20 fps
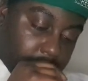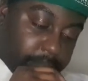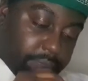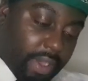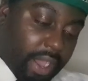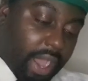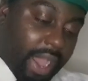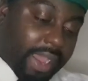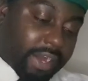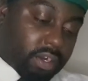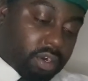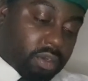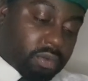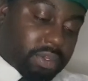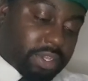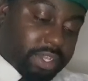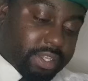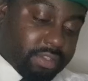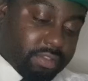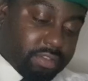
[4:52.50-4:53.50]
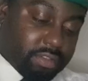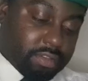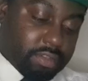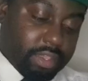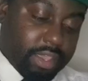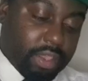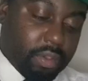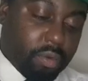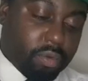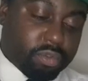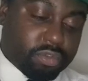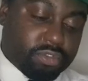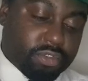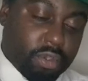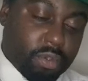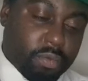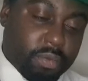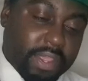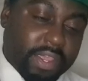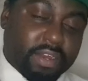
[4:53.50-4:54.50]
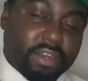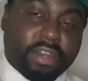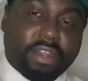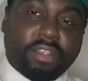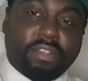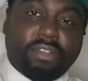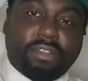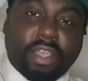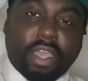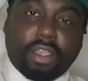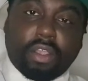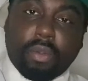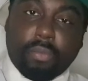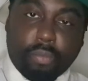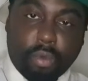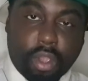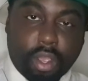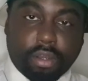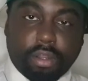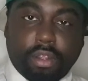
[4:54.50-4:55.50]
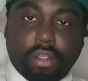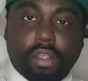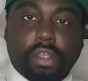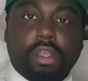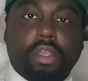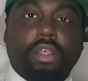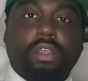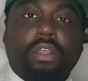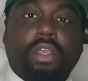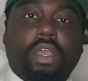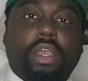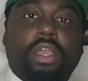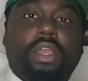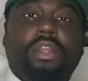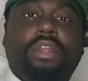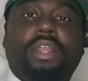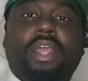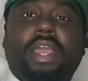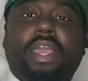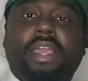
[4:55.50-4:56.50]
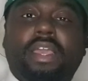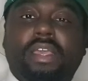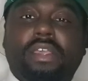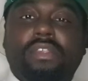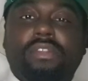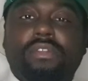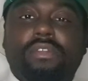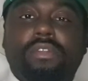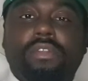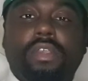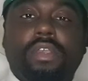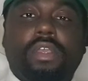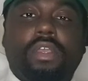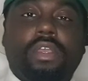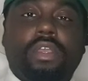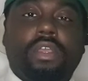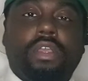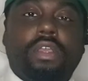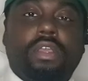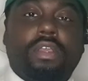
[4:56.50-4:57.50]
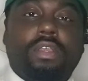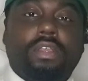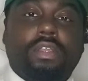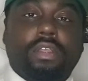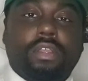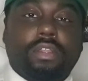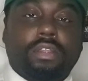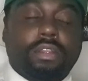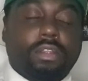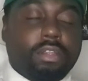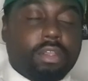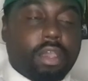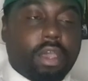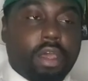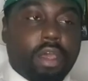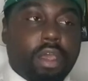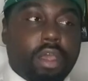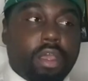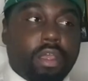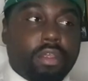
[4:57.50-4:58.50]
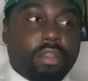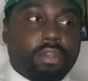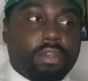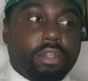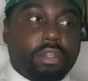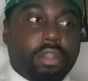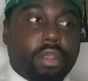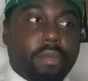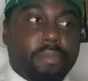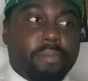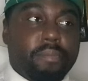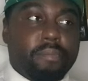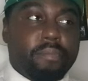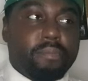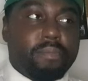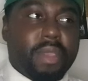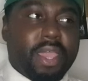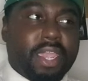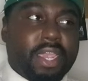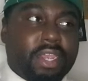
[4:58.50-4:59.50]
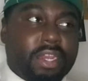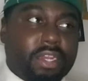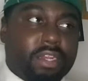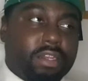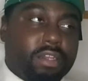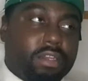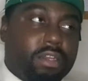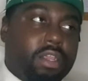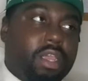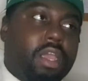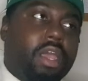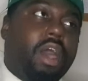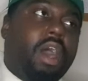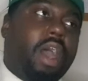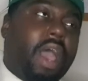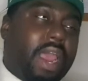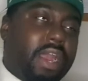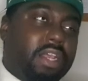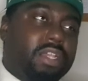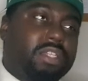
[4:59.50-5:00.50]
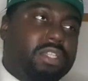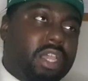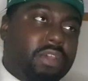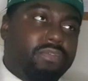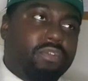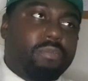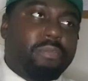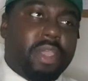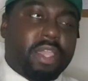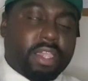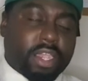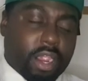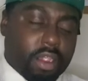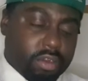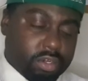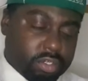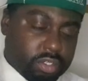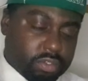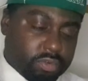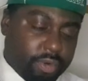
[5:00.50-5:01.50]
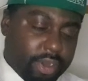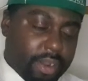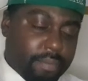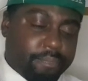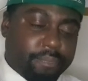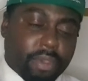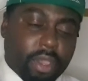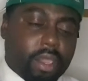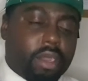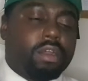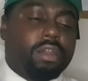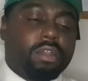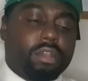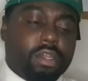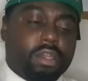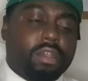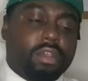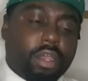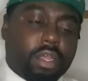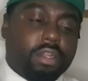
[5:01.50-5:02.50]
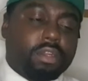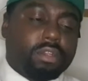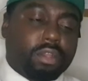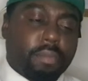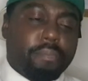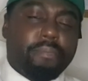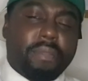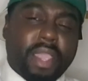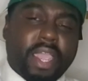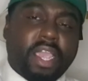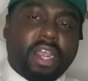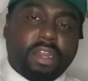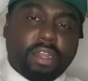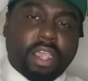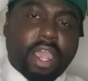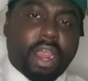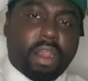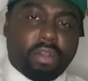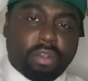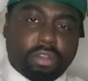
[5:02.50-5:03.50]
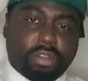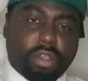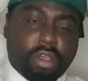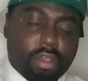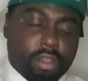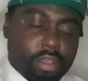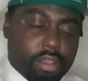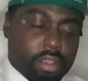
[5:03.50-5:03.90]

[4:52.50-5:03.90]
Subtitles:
But I noticed also in the second one, yeah, there is the main, All right, there's several main characters, right? But the main character,